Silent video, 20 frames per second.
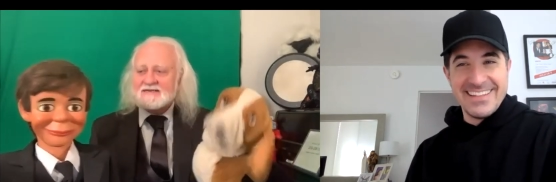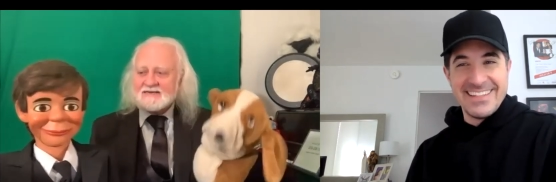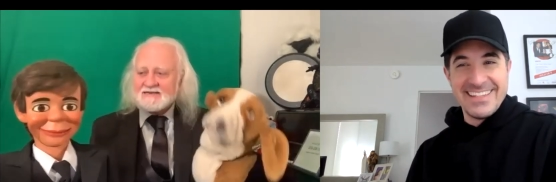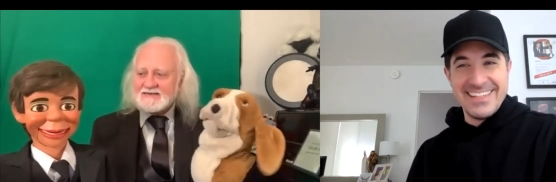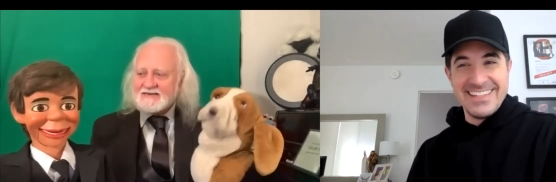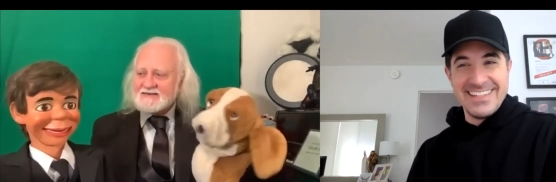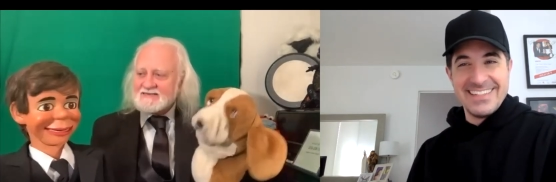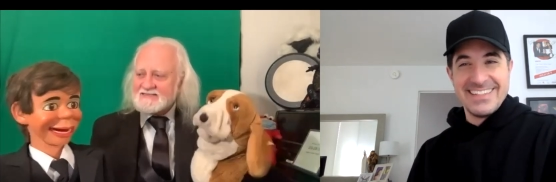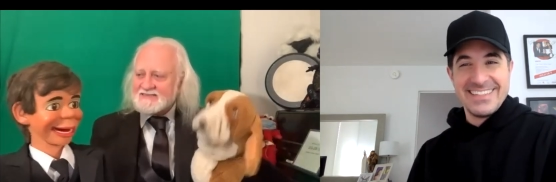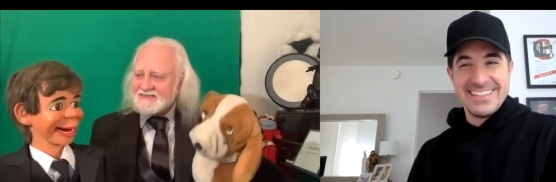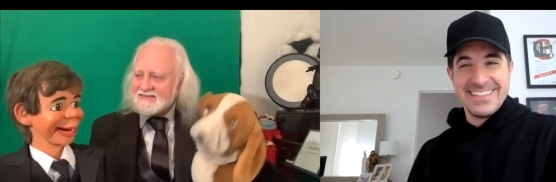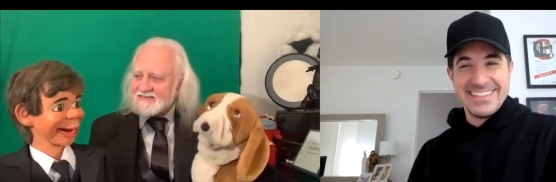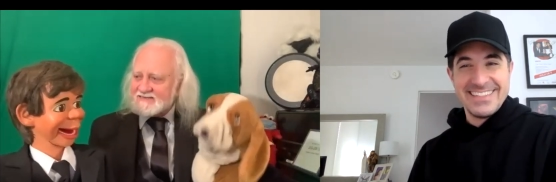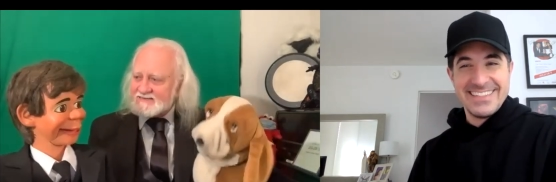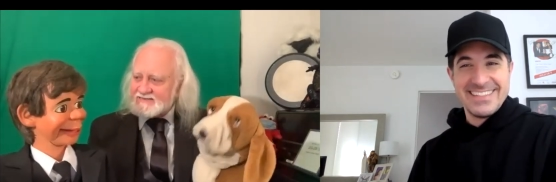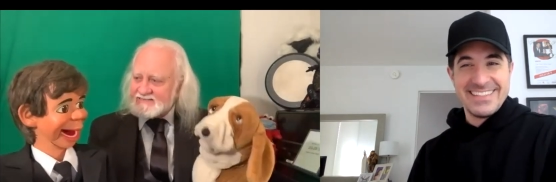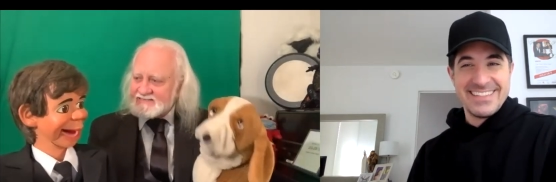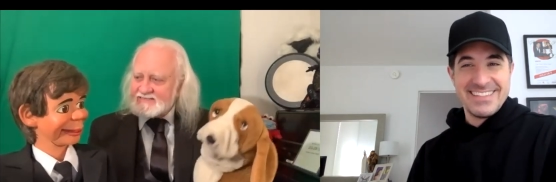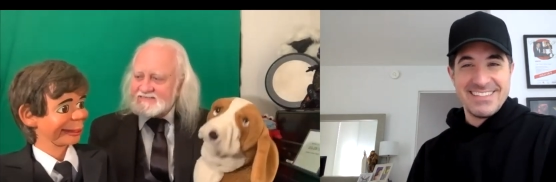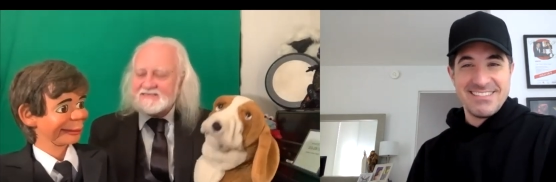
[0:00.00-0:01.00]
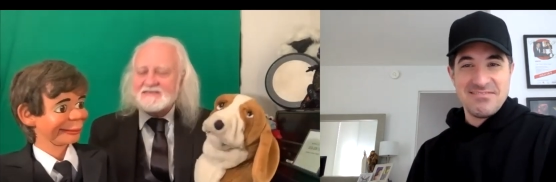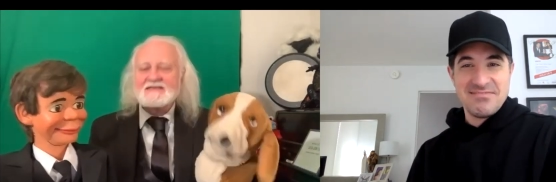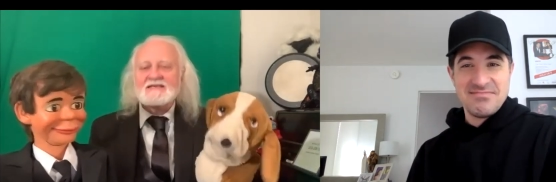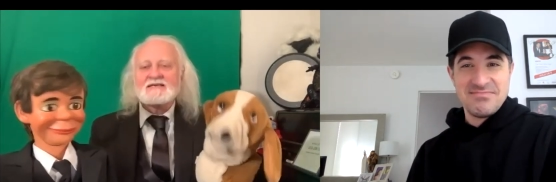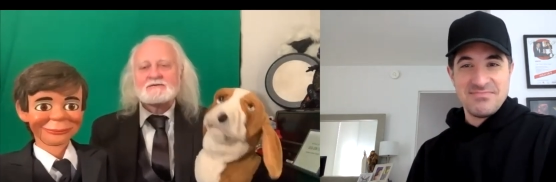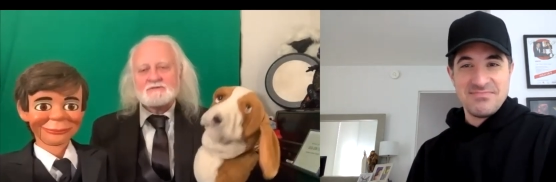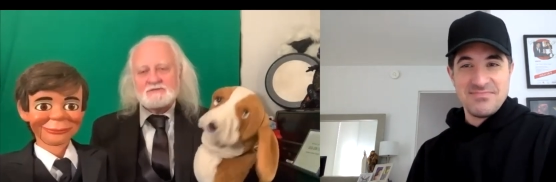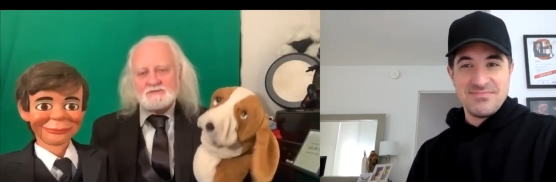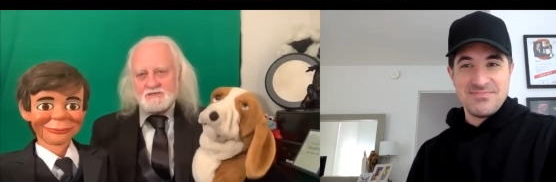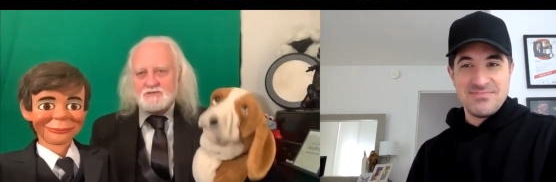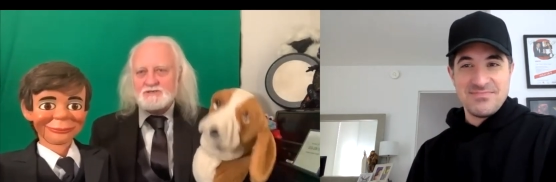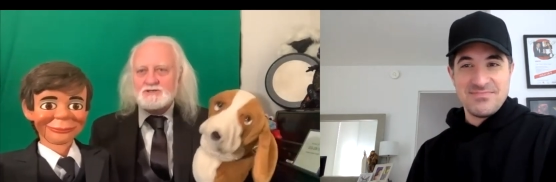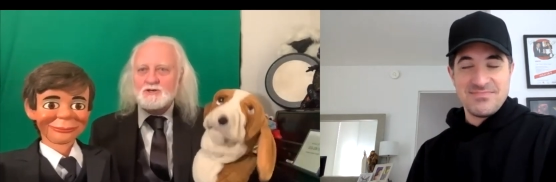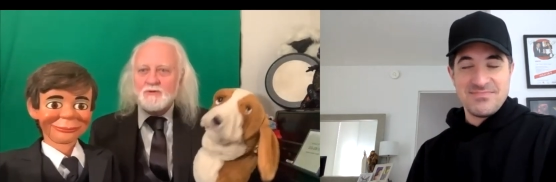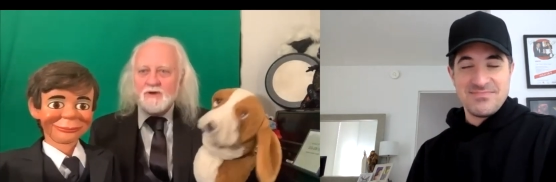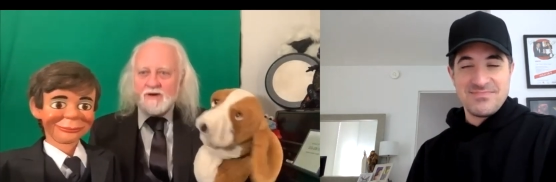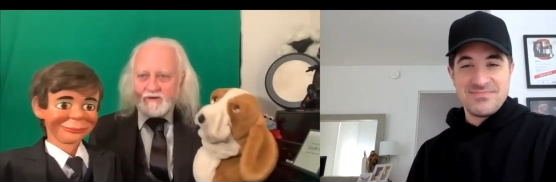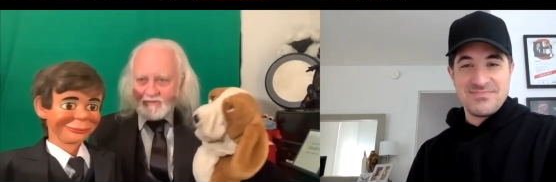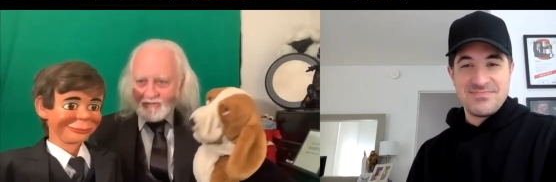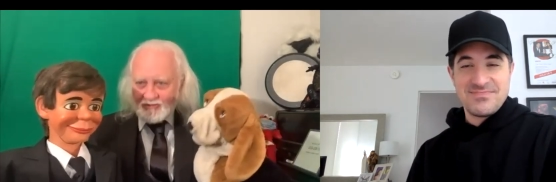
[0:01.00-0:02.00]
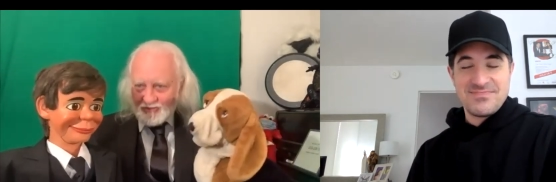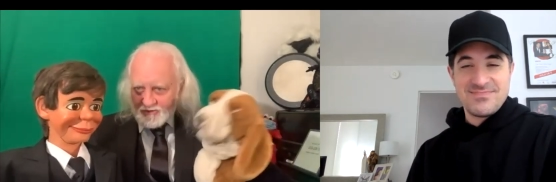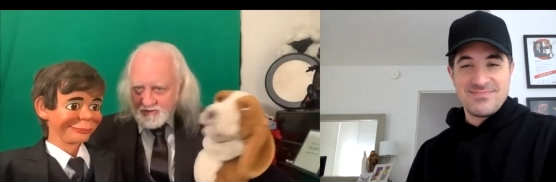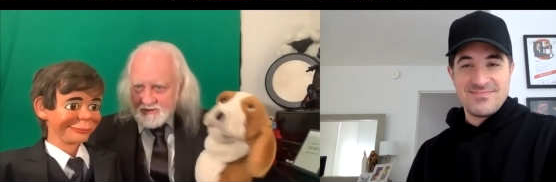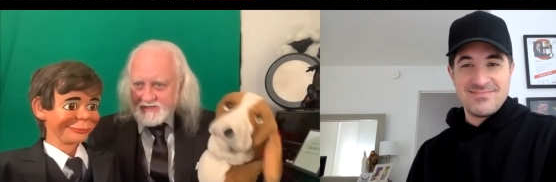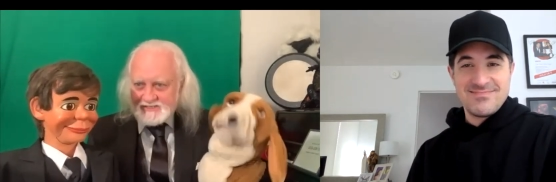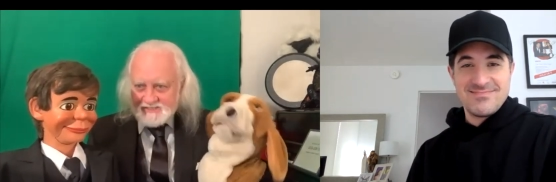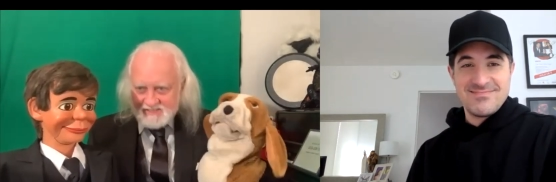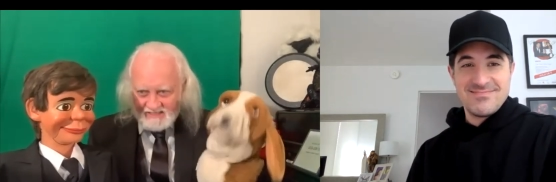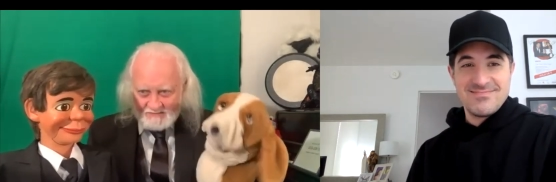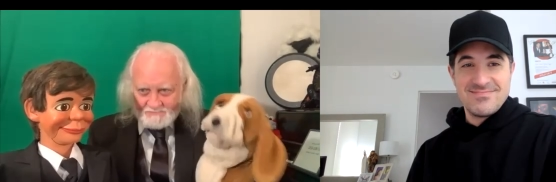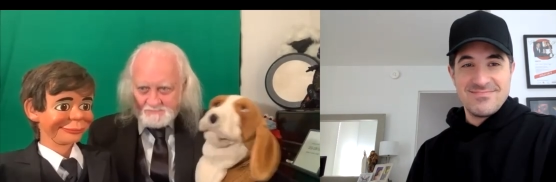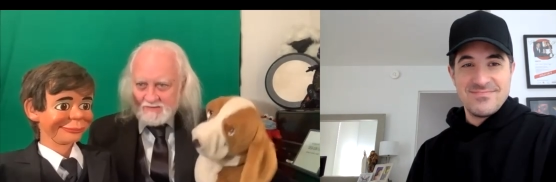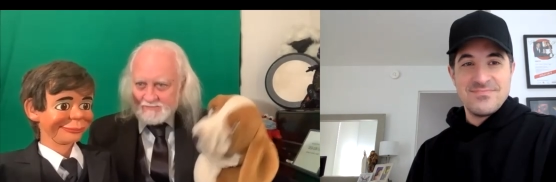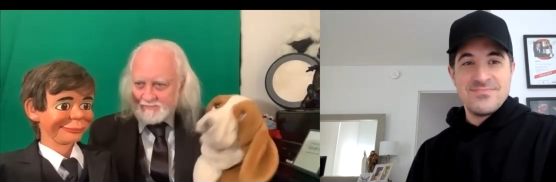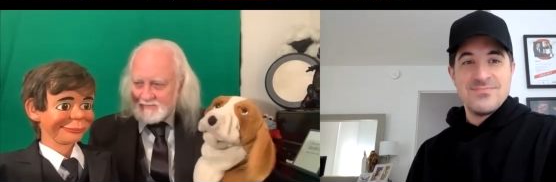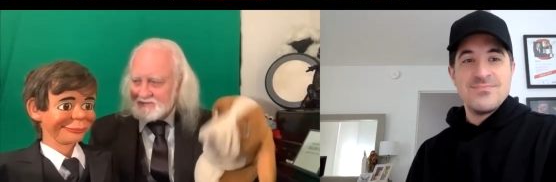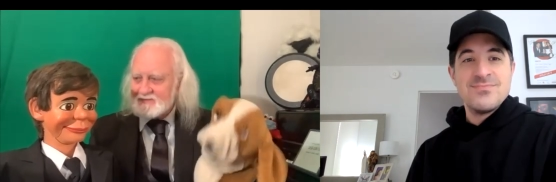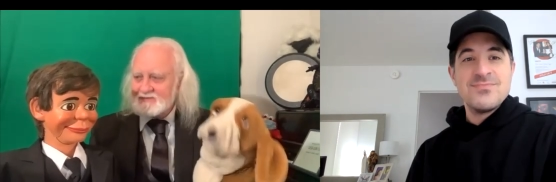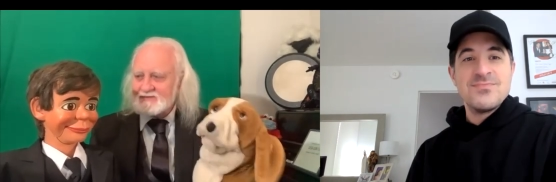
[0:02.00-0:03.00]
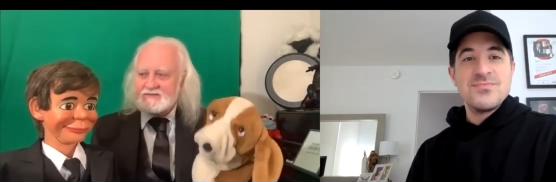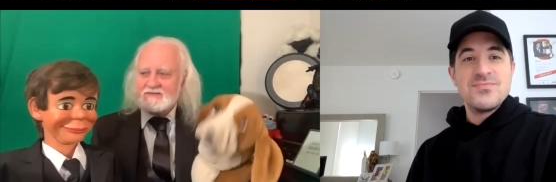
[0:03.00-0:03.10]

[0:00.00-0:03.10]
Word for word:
Speaker 1: how, how tiny was it? It was 236 people.